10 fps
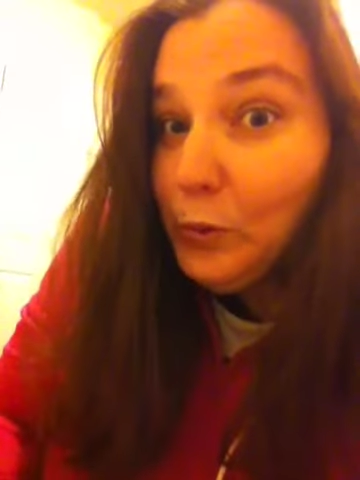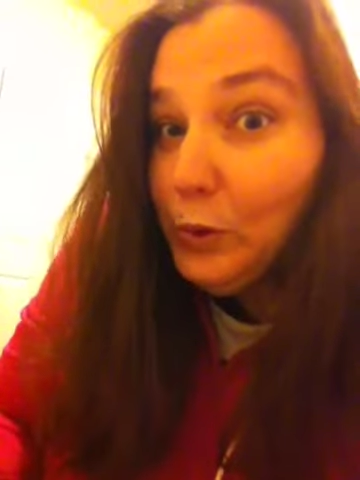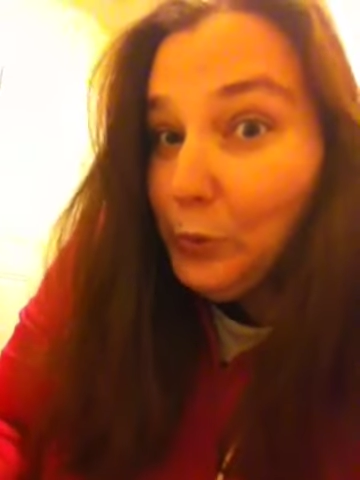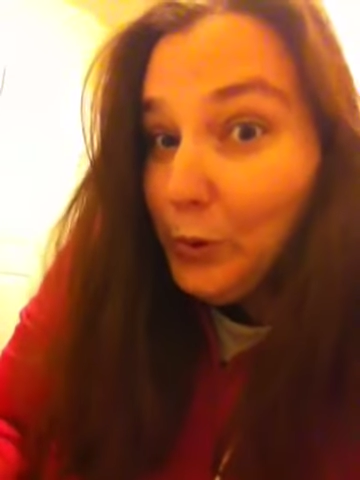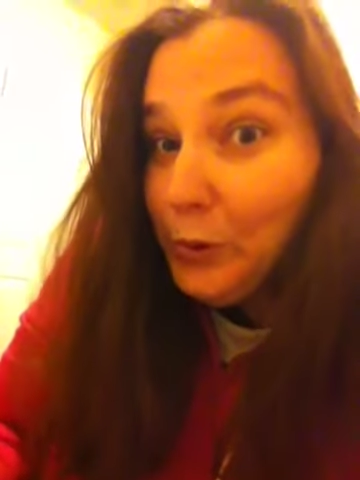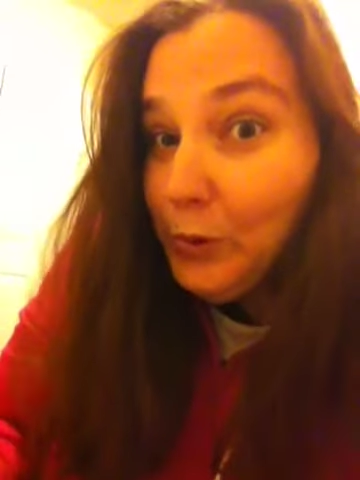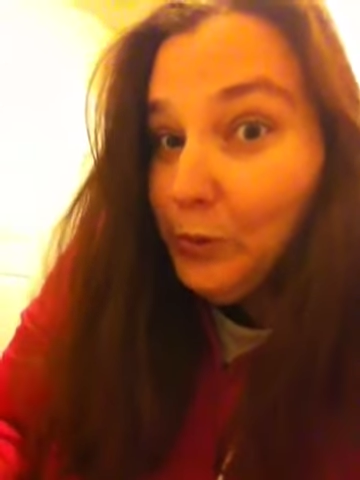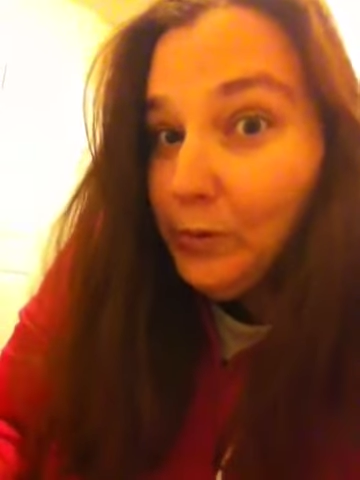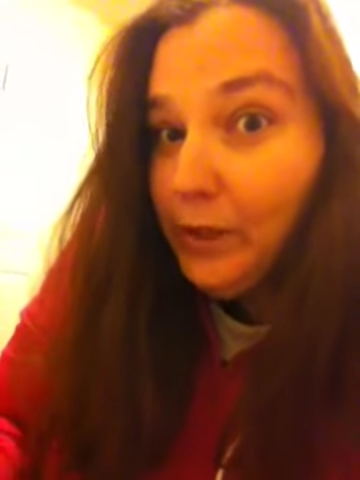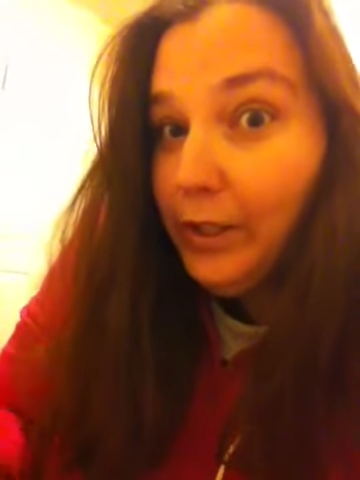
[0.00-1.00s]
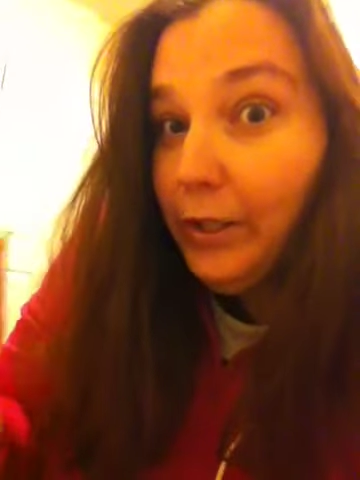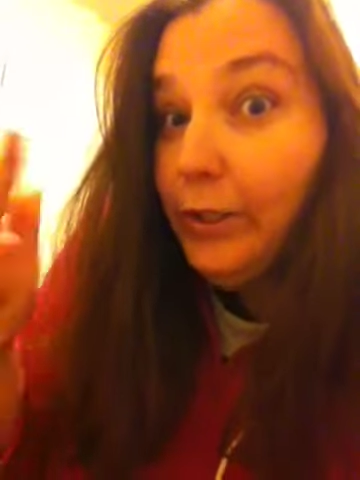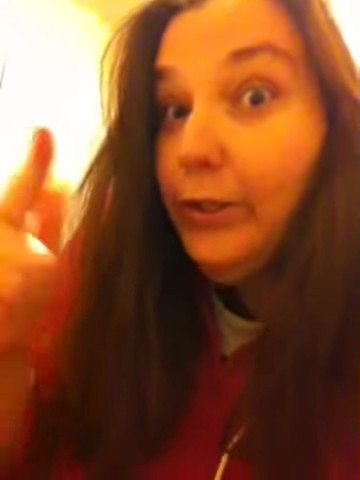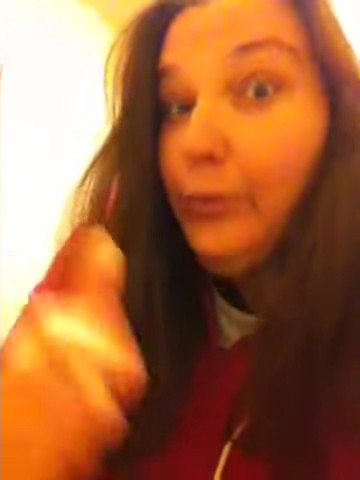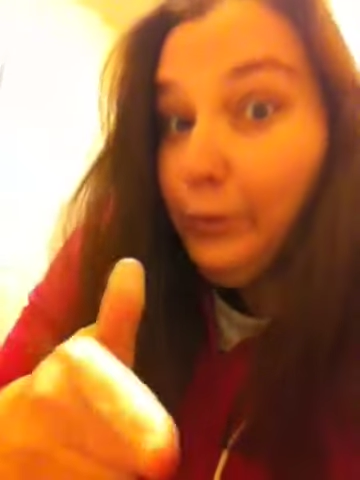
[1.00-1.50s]
woo woo,
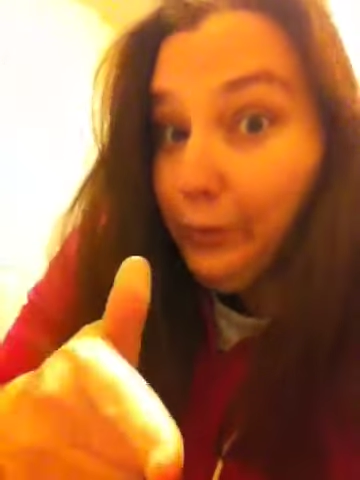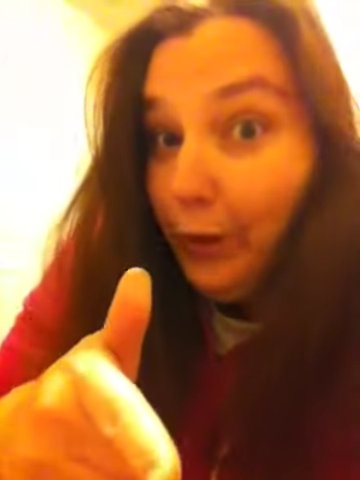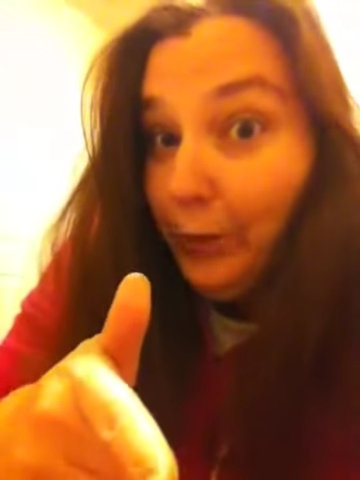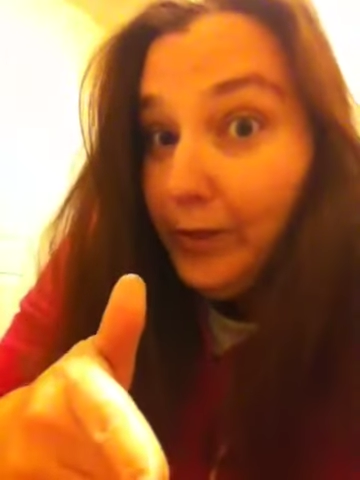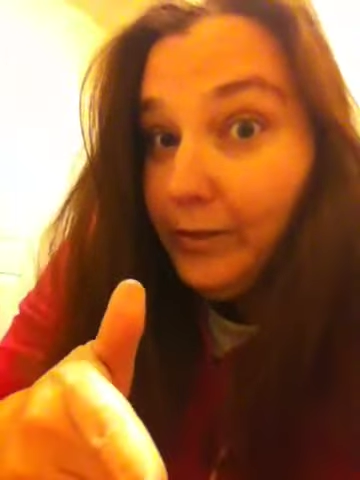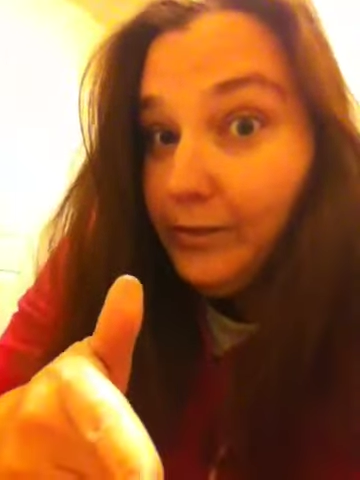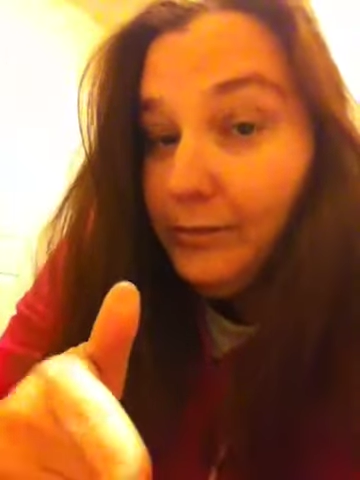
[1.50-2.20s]
you know it.